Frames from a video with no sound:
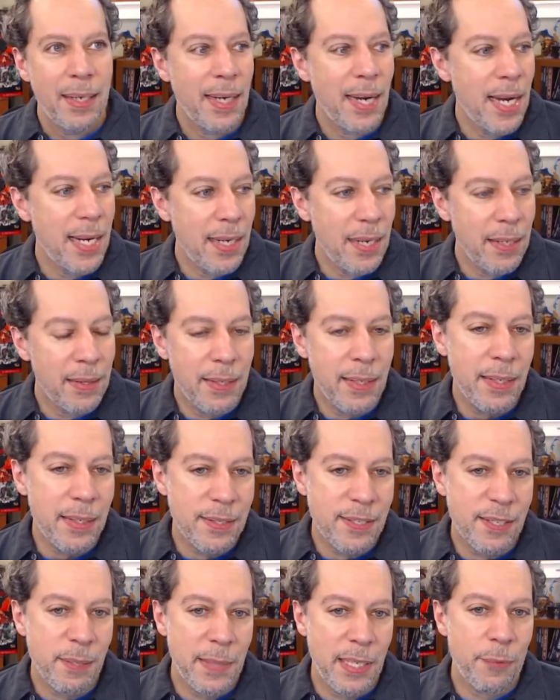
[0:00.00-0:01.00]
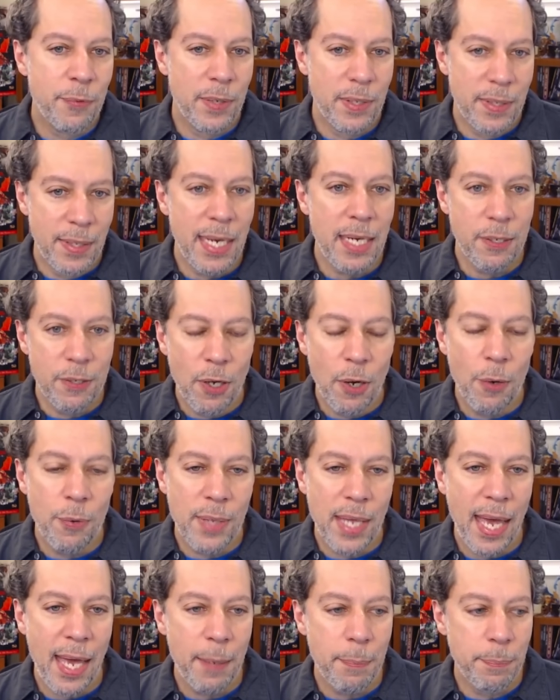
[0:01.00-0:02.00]
And I think it's something where they know
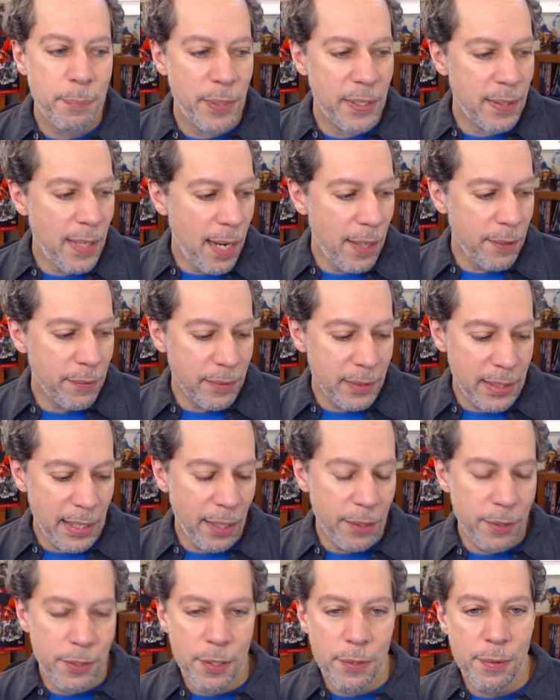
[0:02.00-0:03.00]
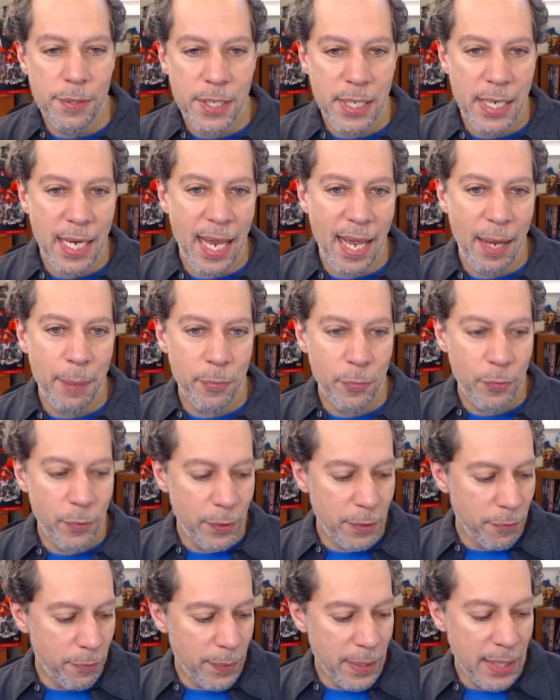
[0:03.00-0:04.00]
that, but I don't think a new DM
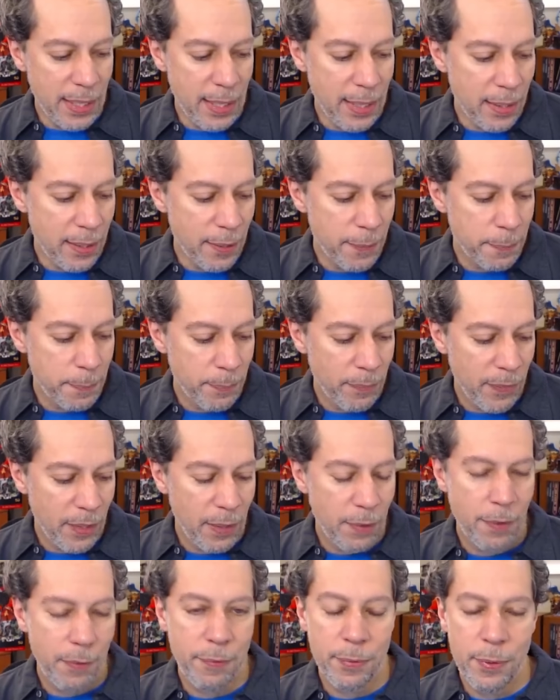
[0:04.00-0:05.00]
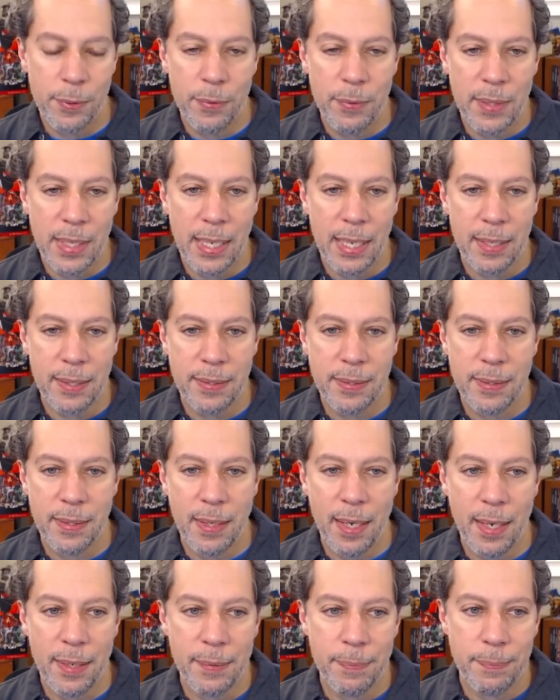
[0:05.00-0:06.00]
would read through this
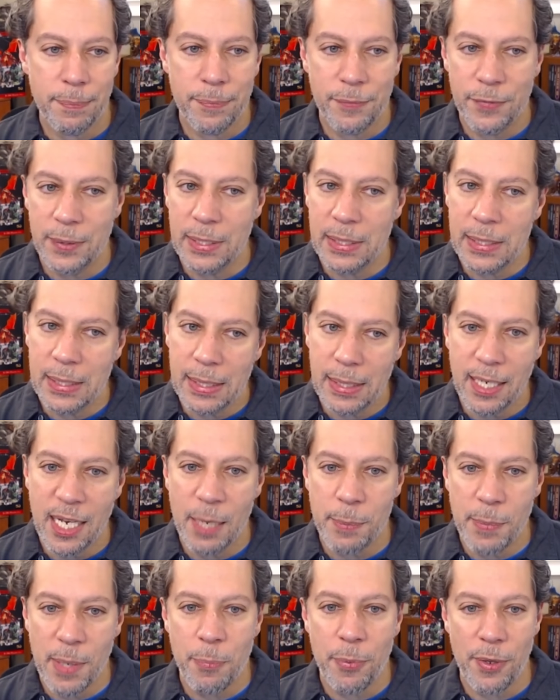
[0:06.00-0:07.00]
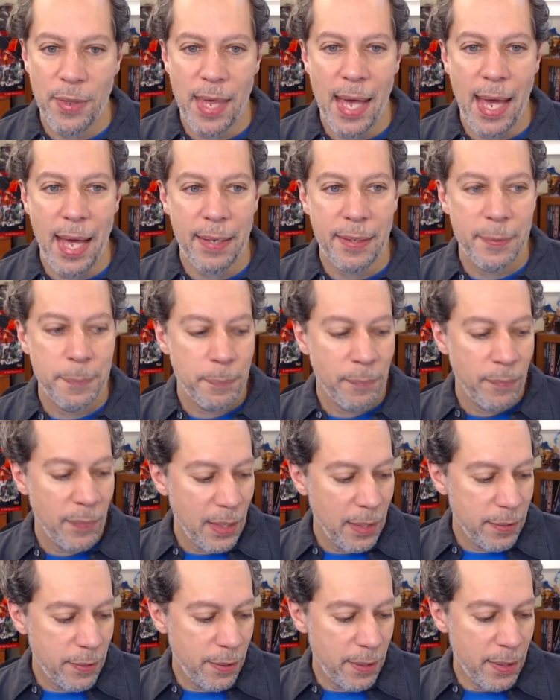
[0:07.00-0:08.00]
and really come up with that
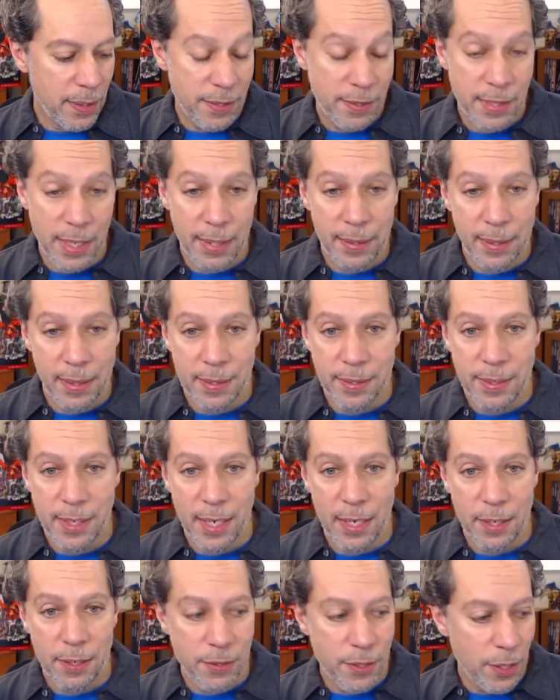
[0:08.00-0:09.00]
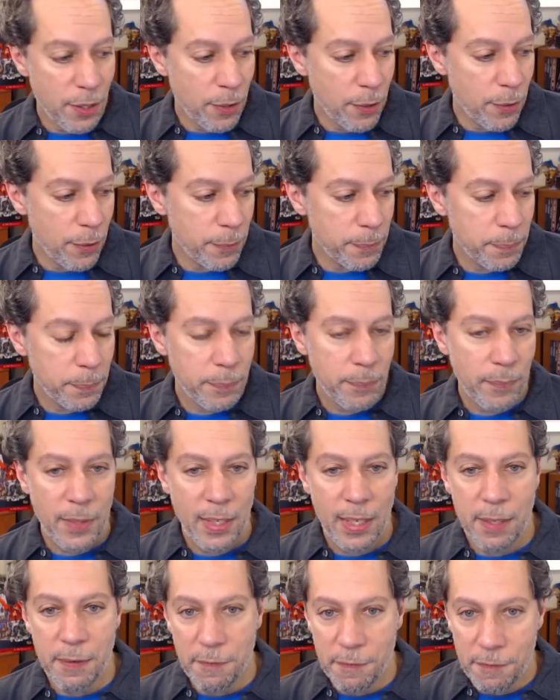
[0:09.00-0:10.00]
to the extent that, say, you do
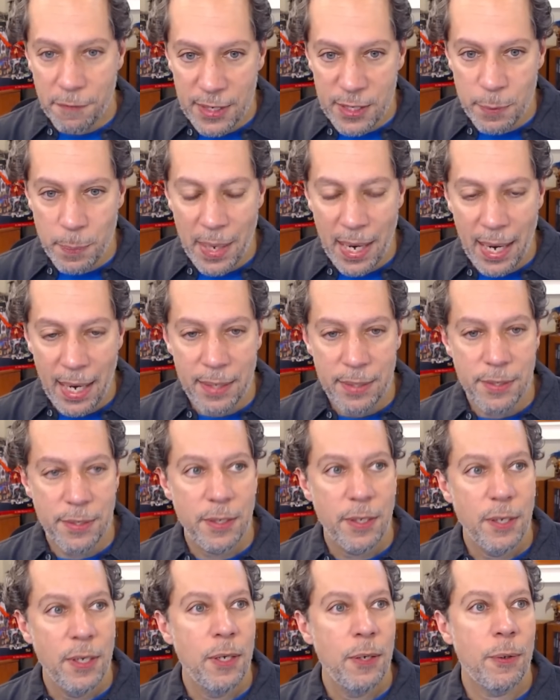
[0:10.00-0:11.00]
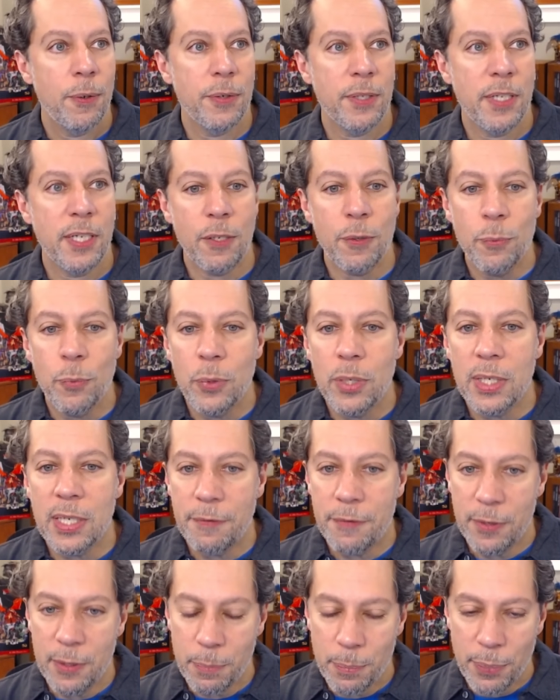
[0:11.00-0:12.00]
in Fizzbands, or that you would
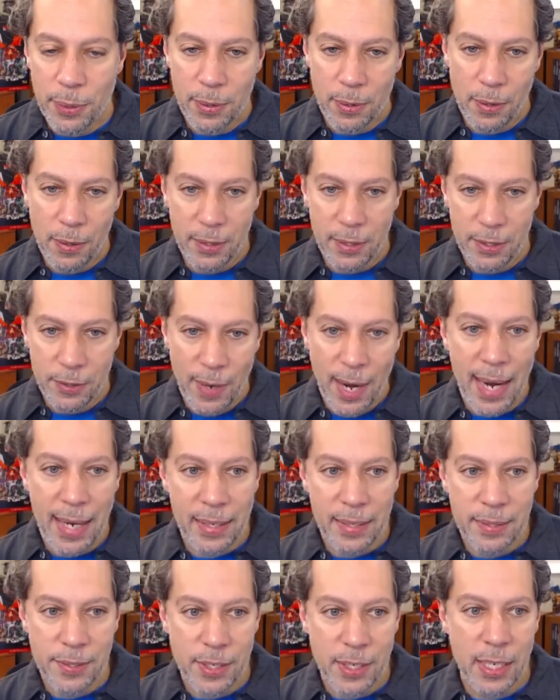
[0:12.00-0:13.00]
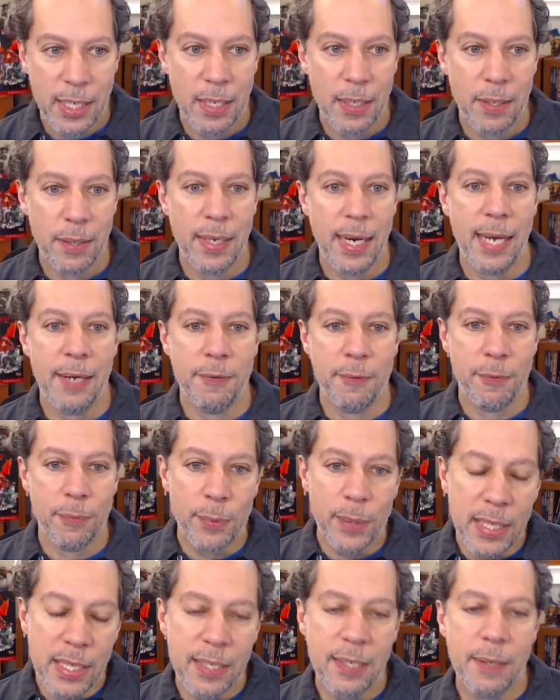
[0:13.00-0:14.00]
if you had put all the dragons here
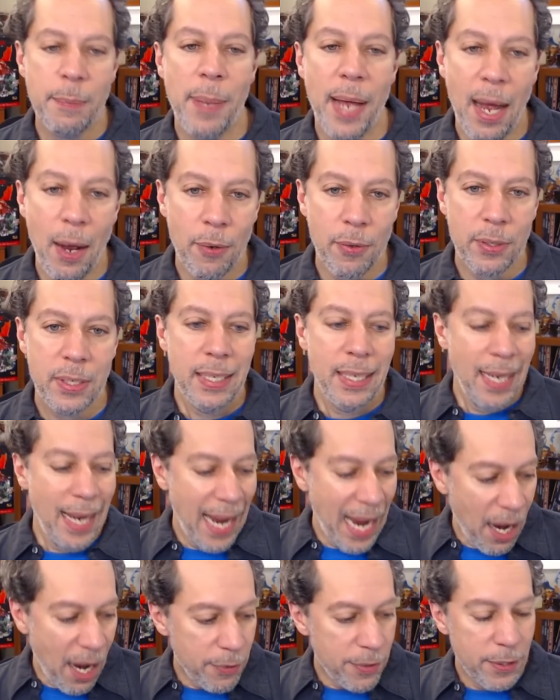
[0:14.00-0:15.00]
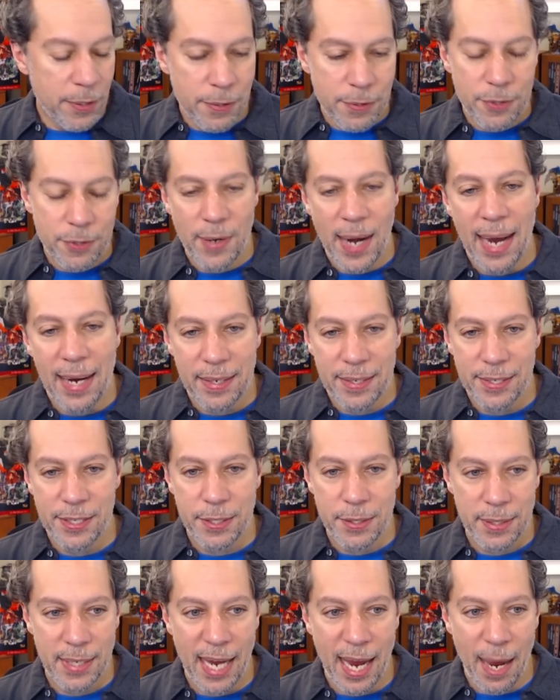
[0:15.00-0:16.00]
and written about how to use dragons
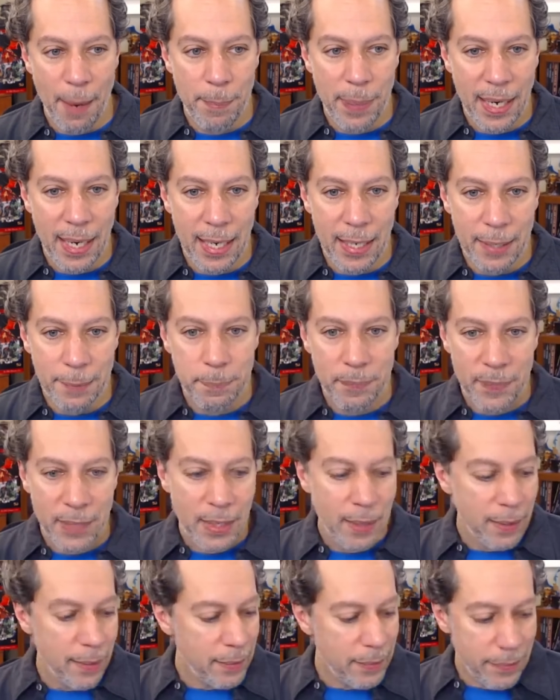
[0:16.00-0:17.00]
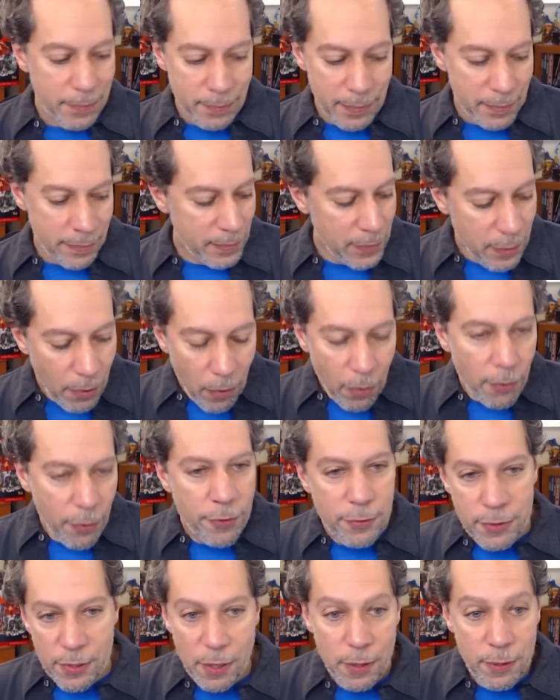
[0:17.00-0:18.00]
in your campaign.
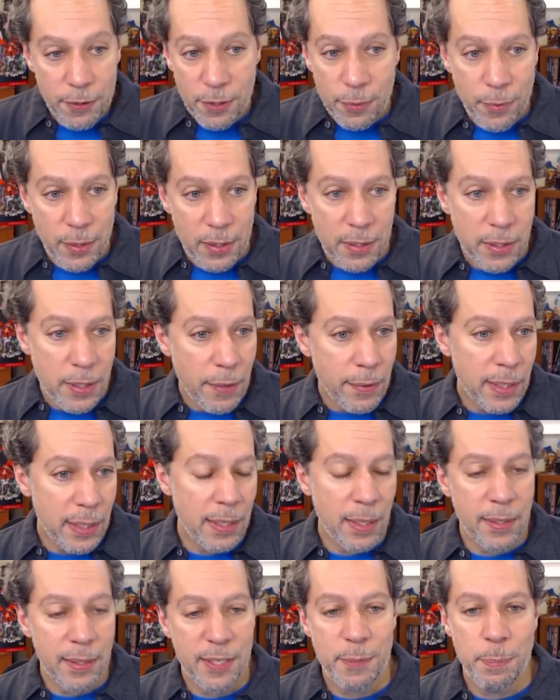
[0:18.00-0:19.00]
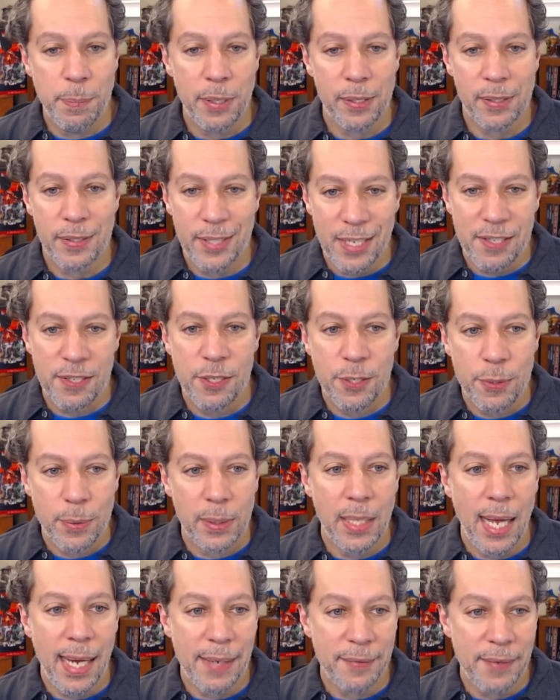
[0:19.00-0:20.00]
Also worth noting that this book doesn't do a
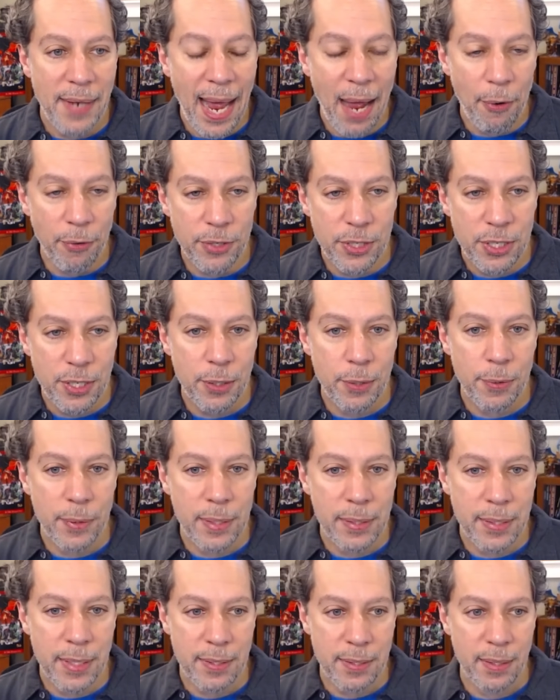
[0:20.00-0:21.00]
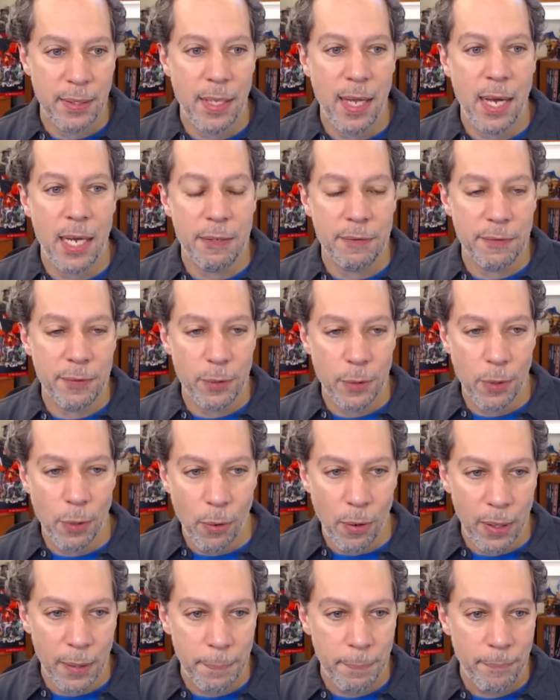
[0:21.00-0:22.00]
lot of how-to, it does a lot of
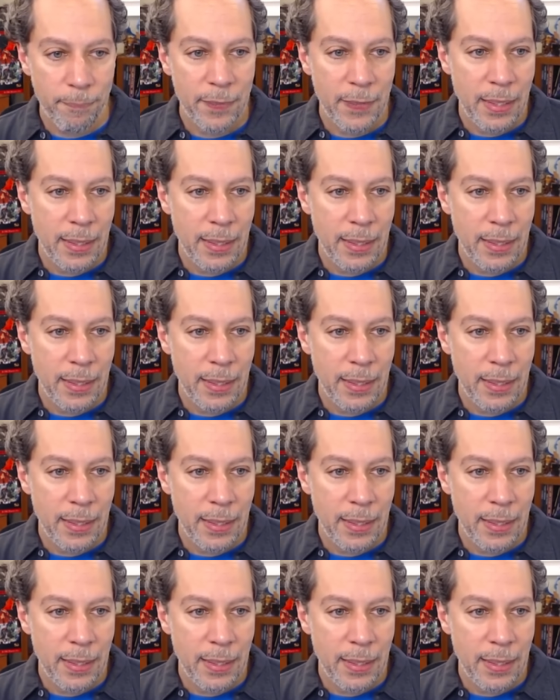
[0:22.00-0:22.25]
lore.